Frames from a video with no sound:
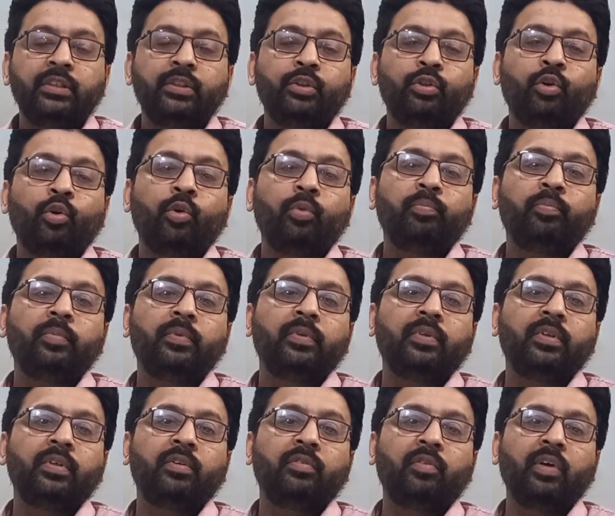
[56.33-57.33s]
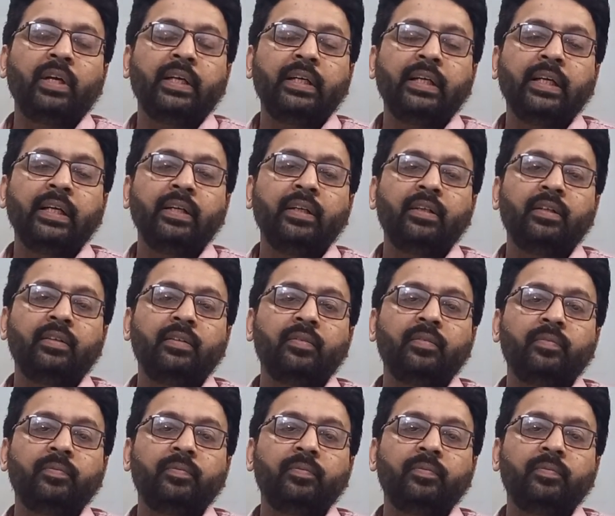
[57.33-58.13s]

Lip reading: stop working